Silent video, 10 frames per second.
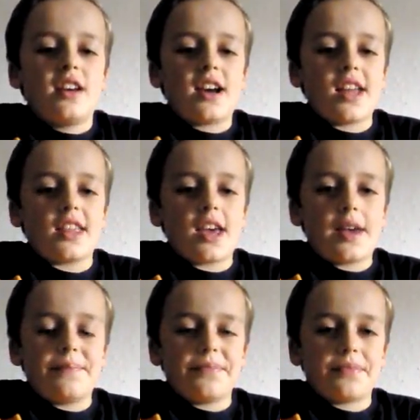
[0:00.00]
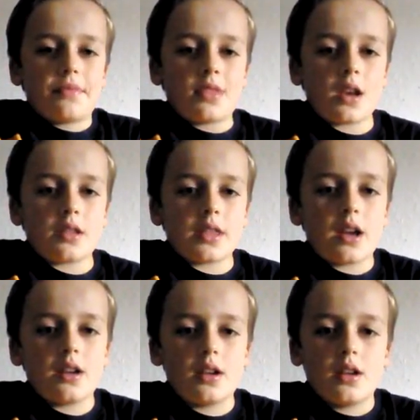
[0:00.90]
and then that
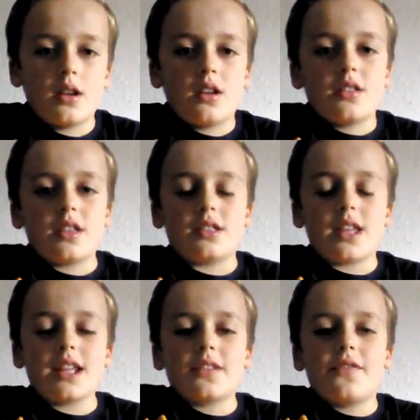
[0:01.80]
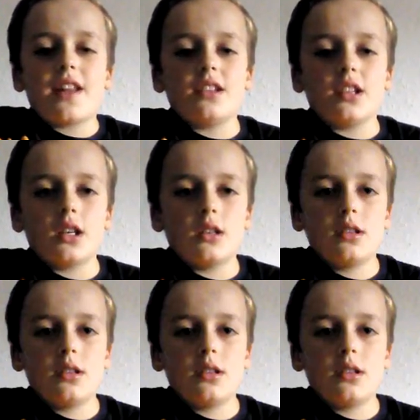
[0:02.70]
that their defender